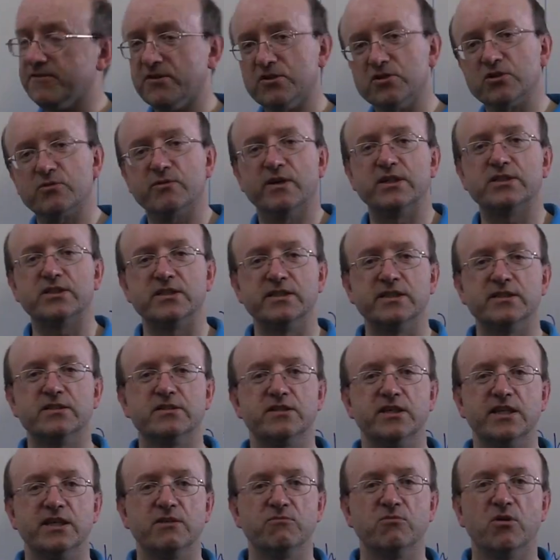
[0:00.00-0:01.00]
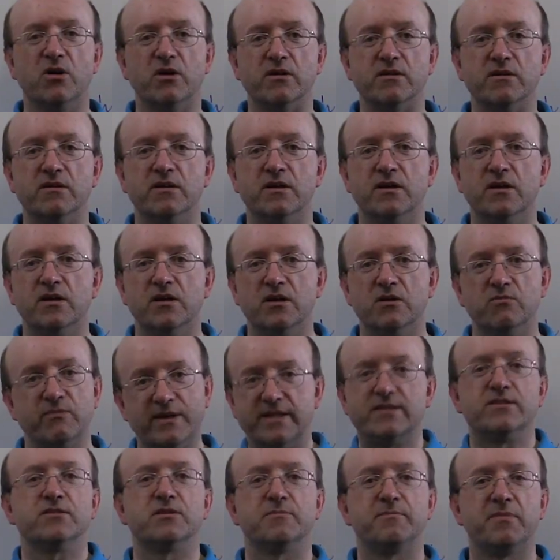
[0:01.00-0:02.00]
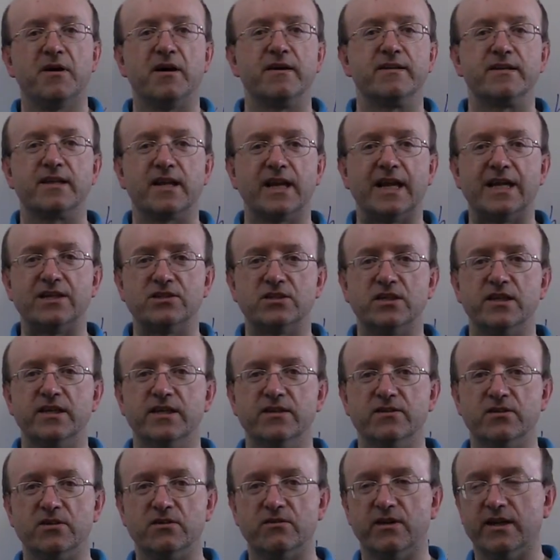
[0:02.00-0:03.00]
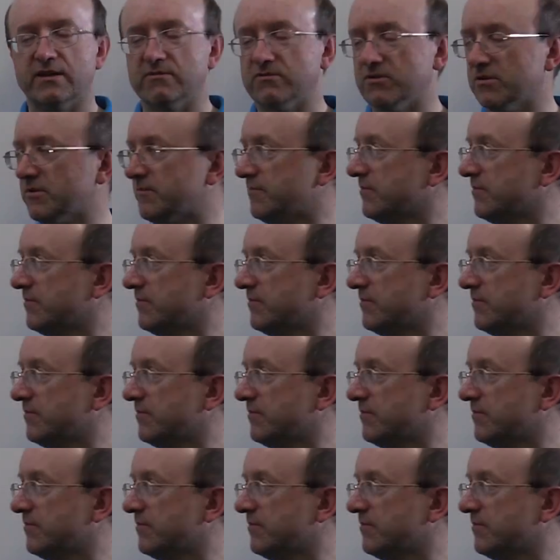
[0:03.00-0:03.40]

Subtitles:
our first question is T1. When does the particle actually hit the ground?